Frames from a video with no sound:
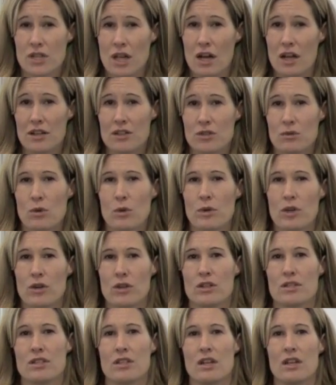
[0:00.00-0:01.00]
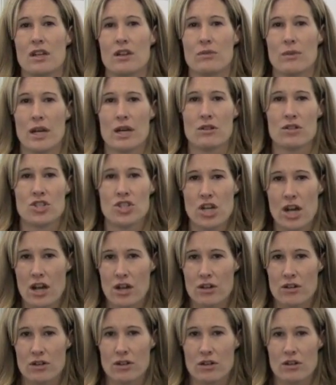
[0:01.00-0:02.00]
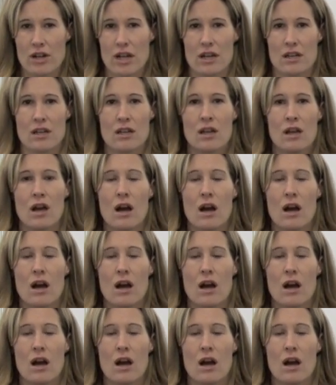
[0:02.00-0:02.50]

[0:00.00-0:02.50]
tie to what we heard today around chatter and